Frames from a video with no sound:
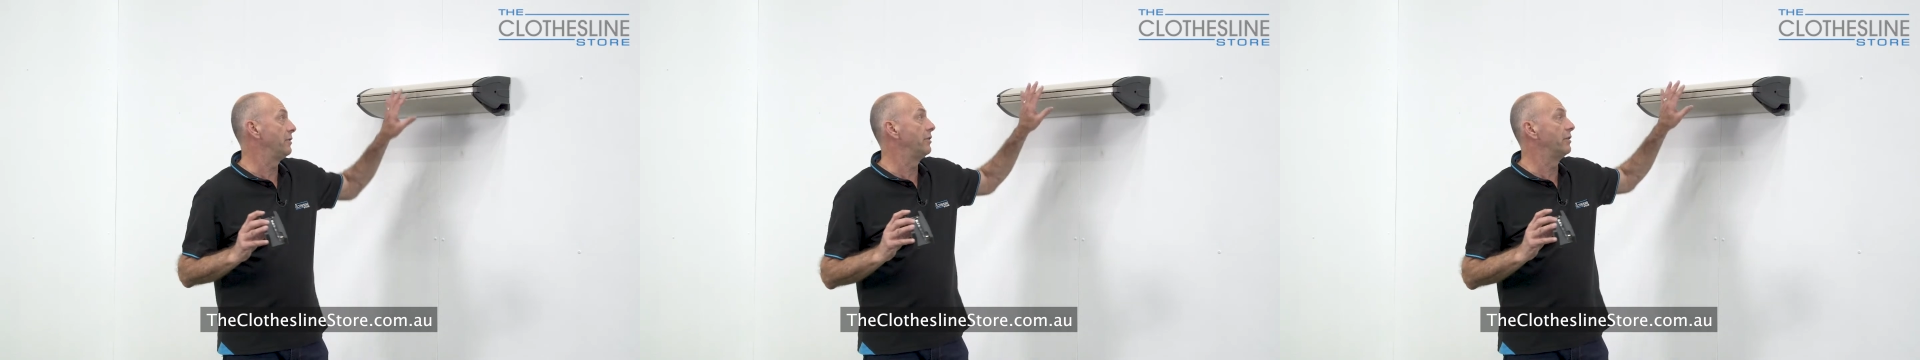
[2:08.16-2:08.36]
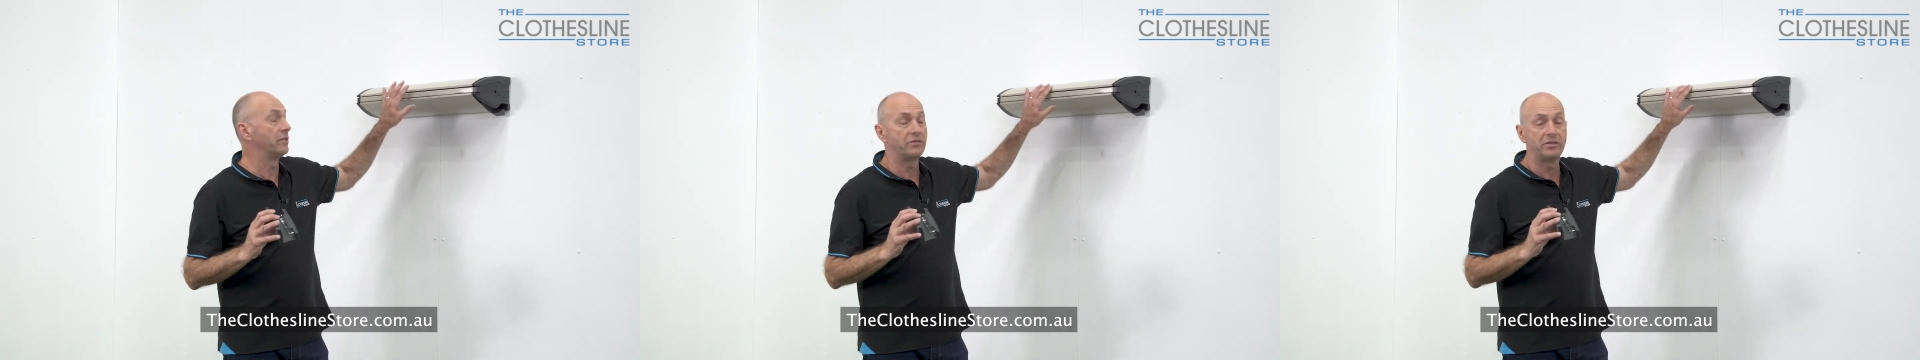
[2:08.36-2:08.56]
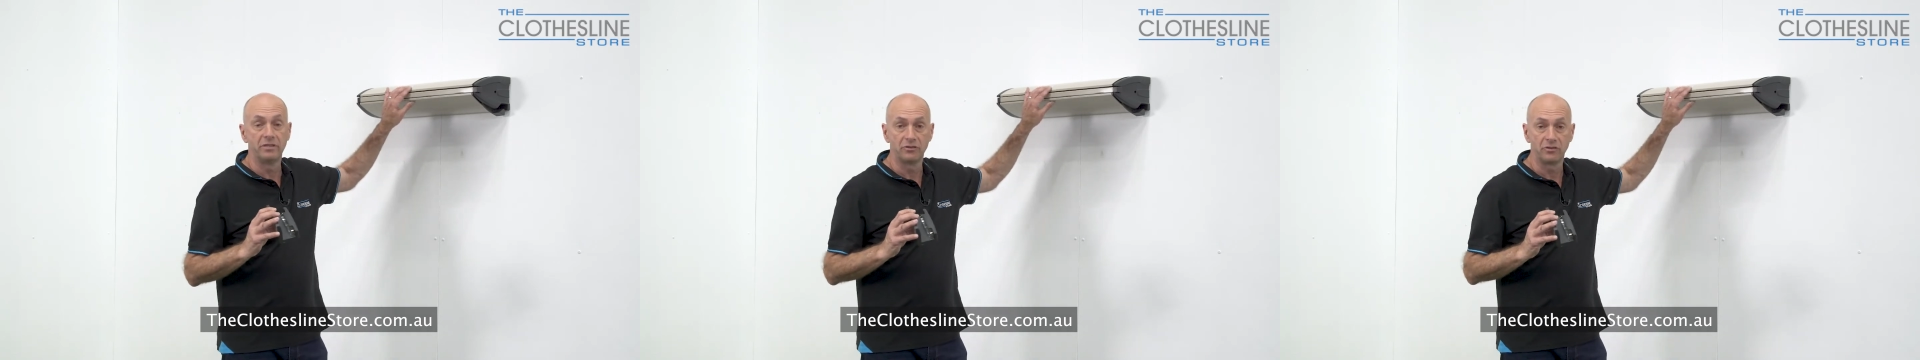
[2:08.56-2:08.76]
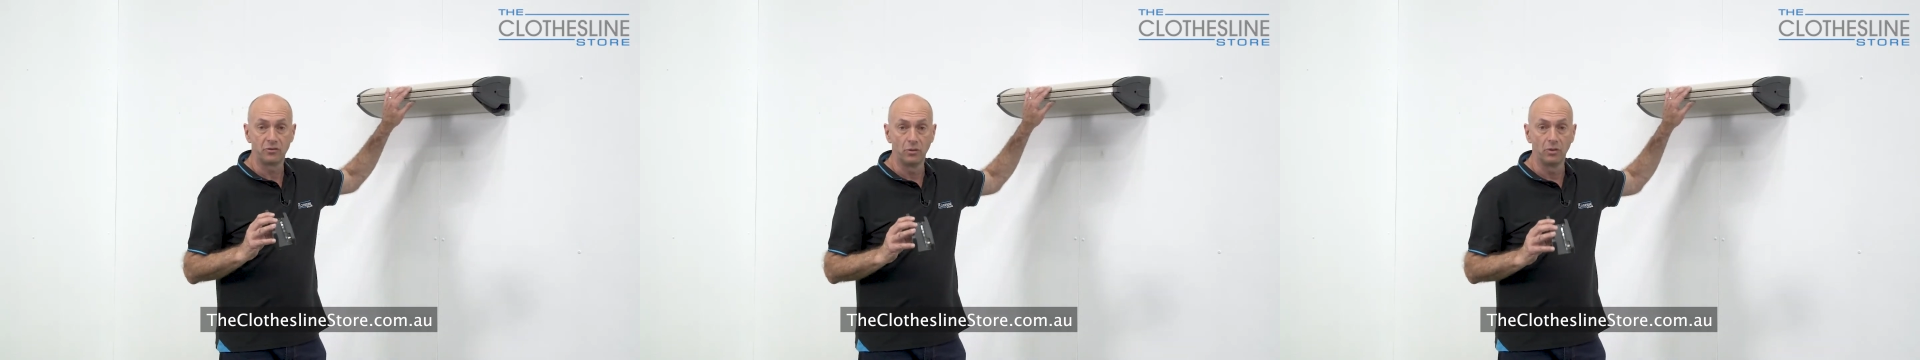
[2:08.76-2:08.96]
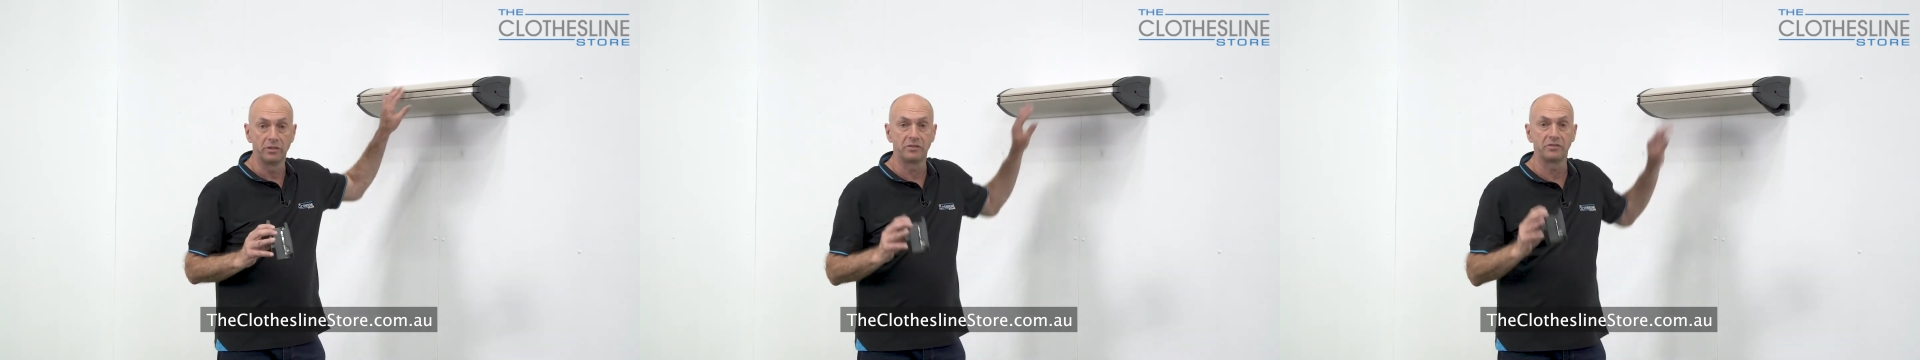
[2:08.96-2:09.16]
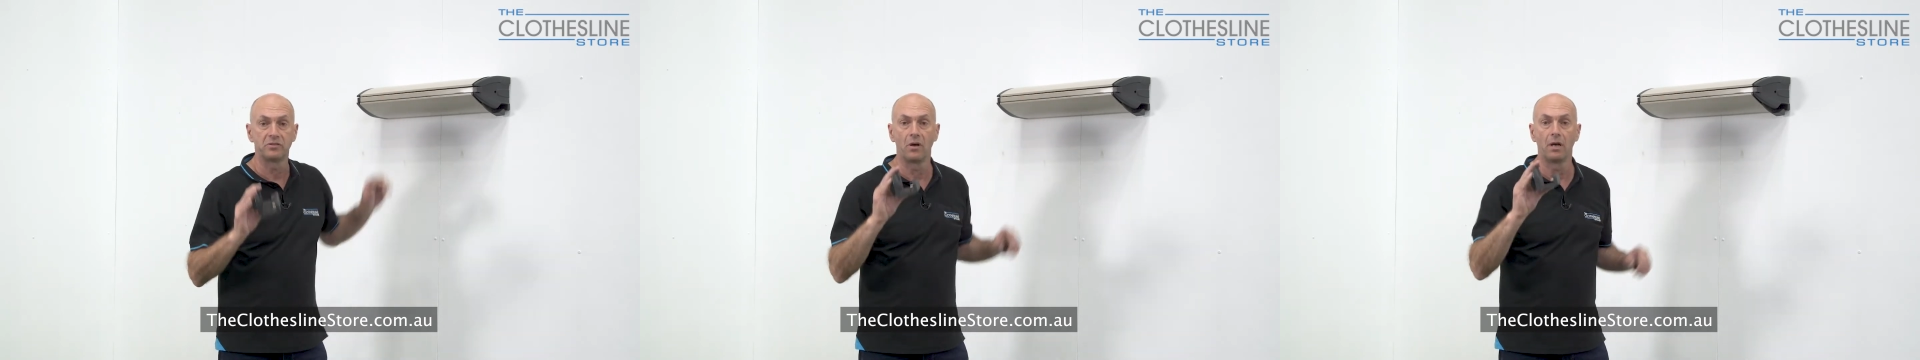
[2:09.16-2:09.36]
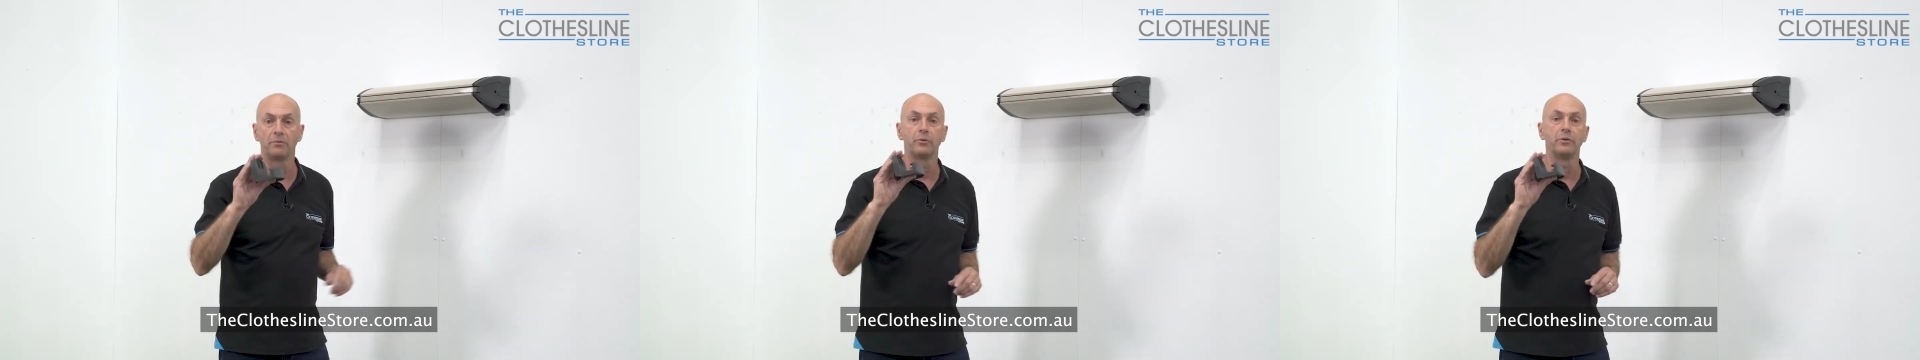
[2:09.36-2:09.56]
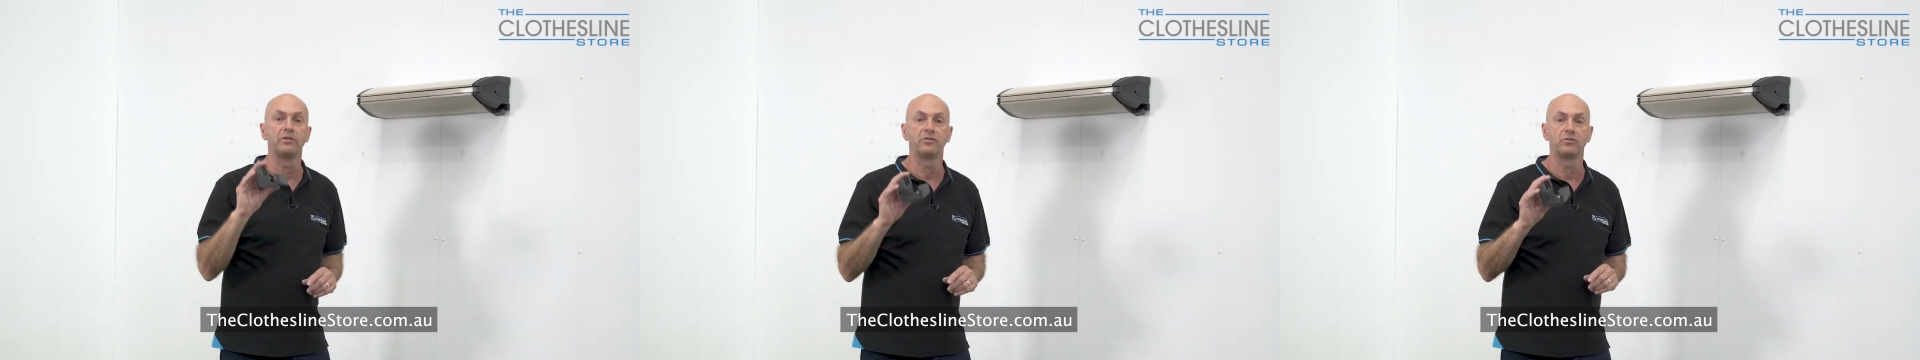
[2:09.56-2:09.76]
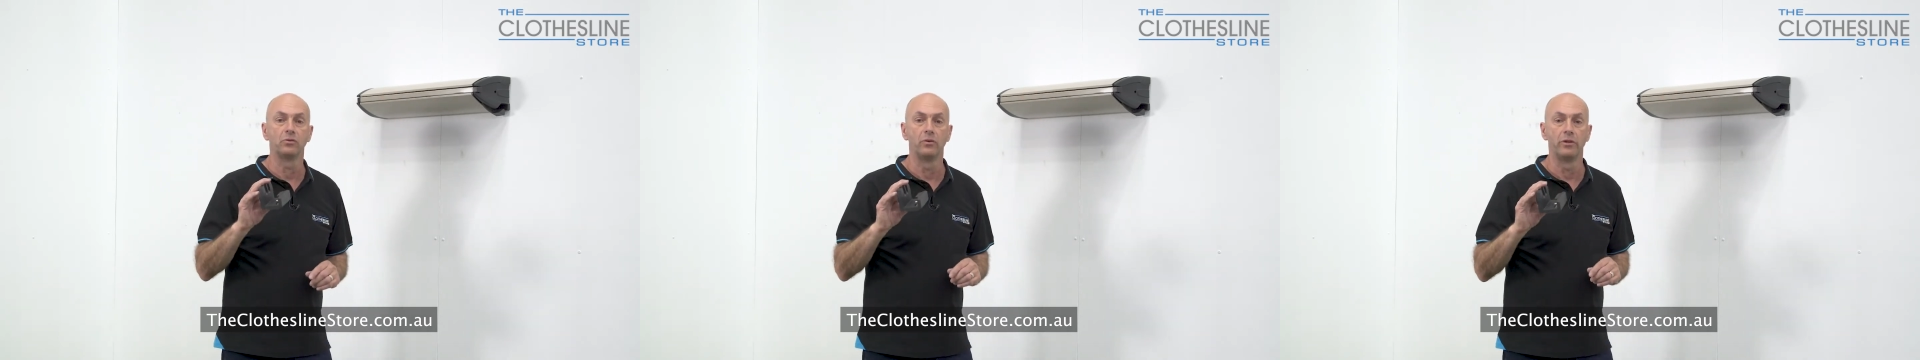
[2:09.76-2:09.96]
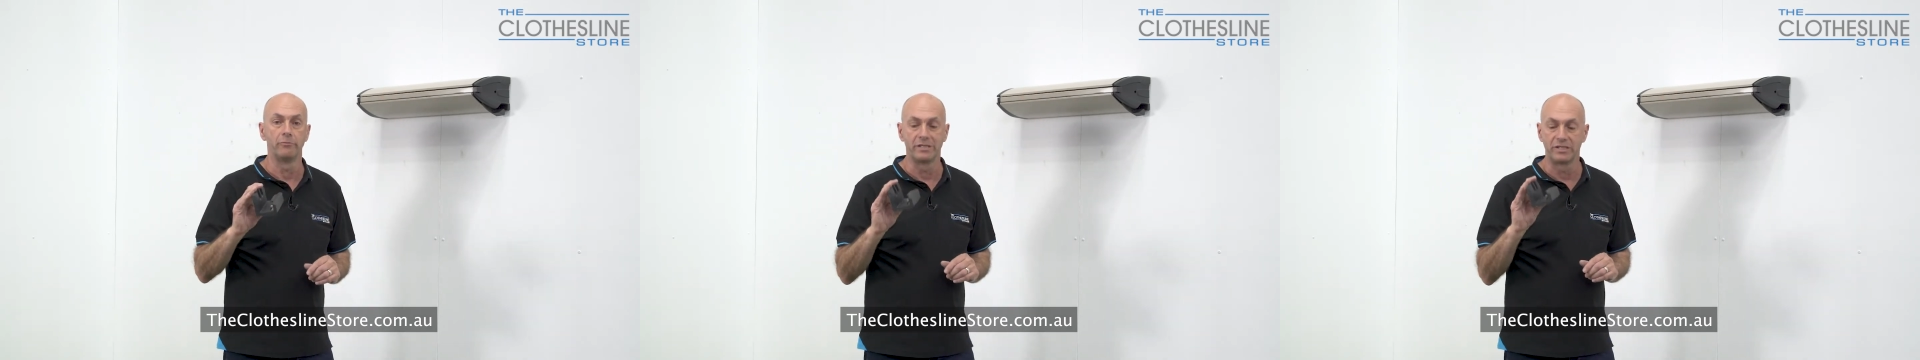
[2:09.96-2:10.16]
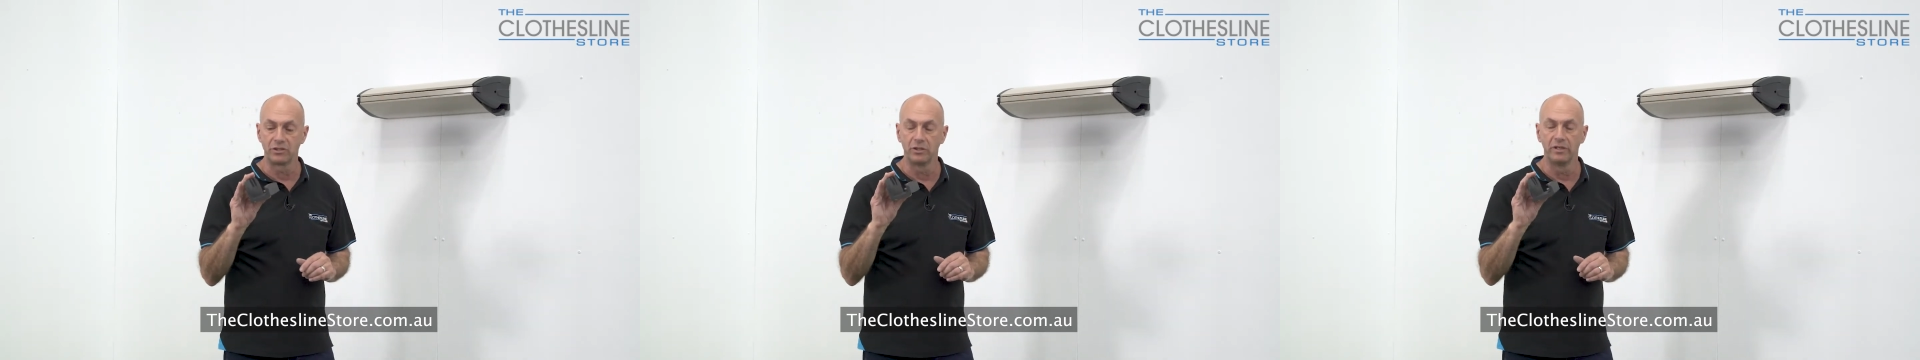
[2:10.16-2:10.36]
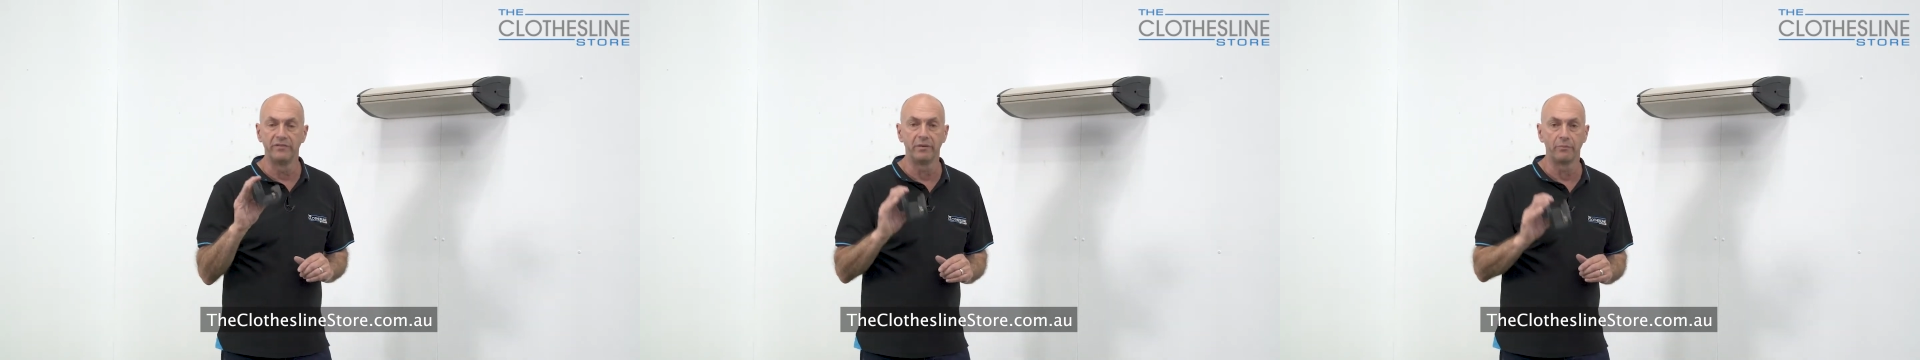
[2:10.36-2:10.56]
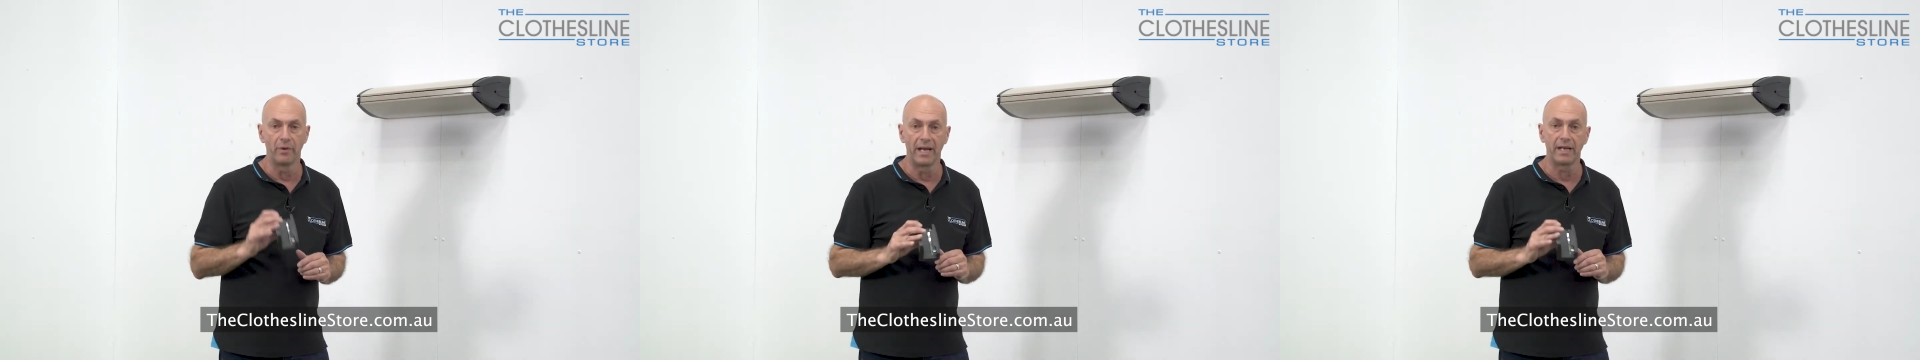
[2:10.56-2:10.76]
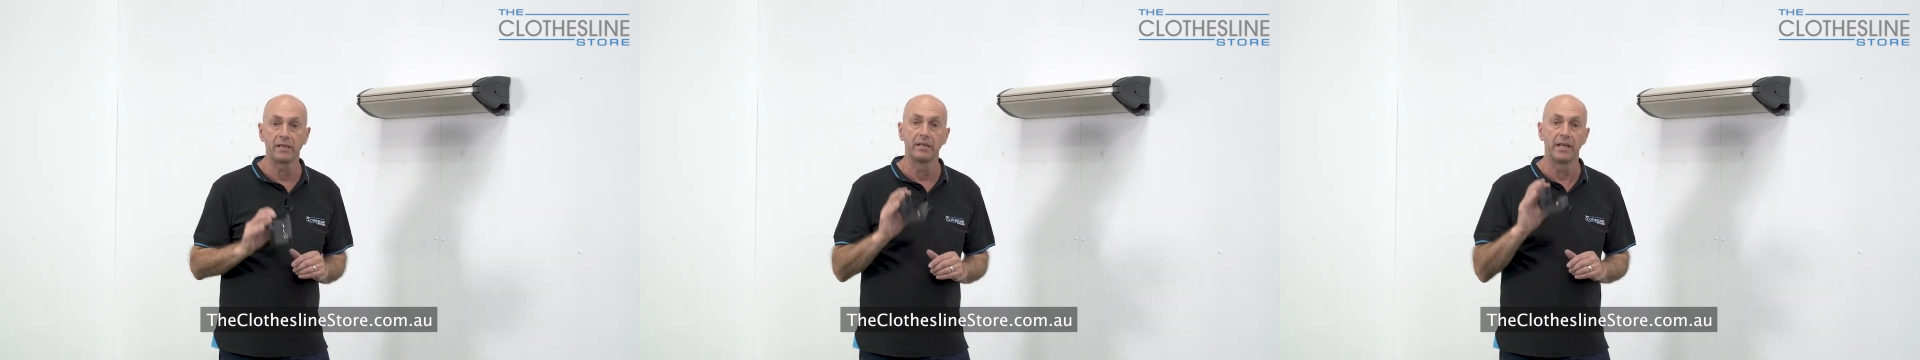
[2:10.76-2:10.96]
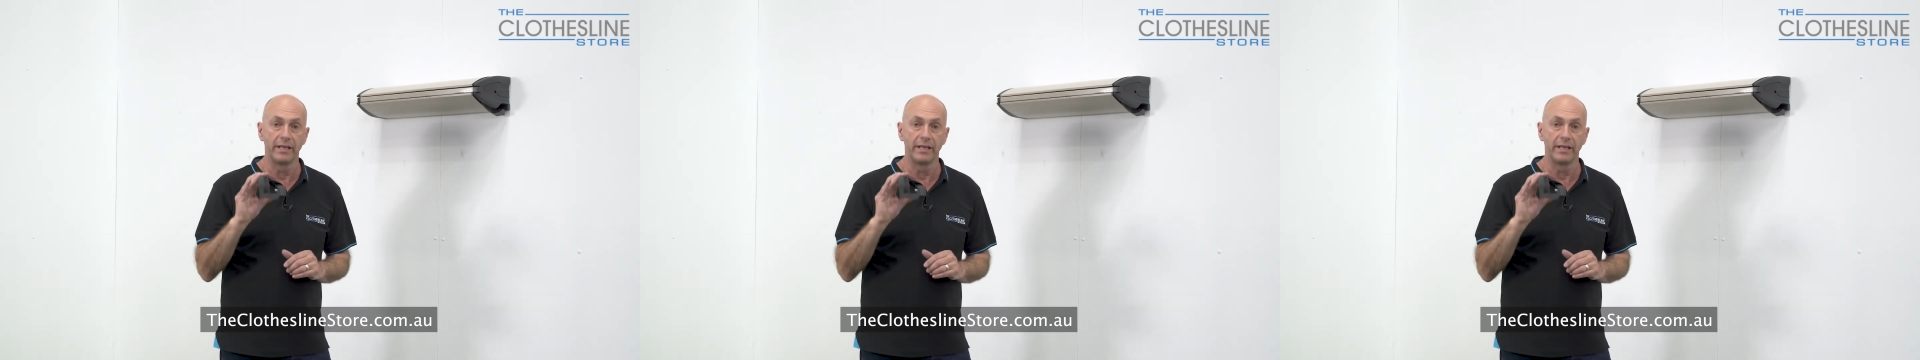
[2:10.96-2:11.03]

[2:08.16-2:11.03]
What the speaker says: unit's installed, it's time to install the receiving bracket.